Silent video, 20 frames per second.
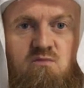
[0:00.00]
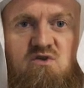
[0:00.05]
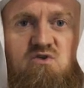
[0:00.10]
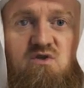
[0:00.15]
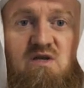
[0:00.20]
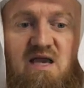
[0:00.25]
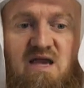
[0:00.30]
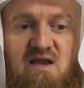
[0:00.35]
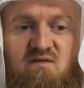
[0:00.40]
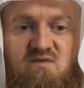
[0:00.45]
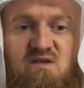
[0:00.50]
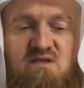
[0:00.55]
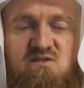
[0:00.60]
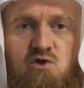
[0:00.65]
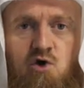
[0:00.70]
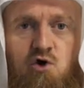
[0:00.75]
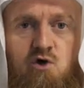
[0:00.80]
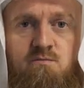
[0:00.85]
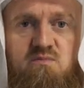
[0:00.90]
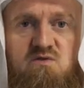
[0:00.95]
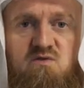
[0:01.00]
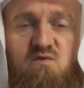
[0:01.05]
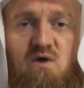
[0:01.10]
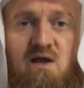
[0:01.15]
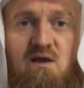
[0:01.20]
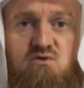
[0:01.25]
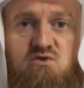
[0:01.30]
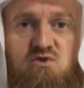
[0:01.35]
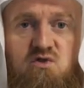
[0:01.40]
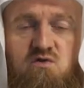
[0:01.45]
We should have these hopes for
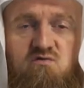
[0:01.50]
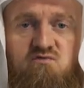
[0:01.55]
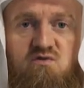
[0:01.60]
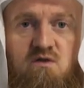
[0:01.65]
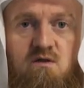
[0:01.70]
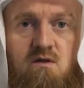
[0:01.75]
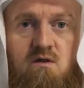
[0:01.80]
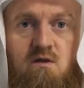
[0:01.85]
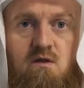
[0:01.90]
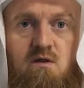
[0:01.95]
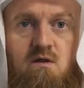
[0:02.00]
our children.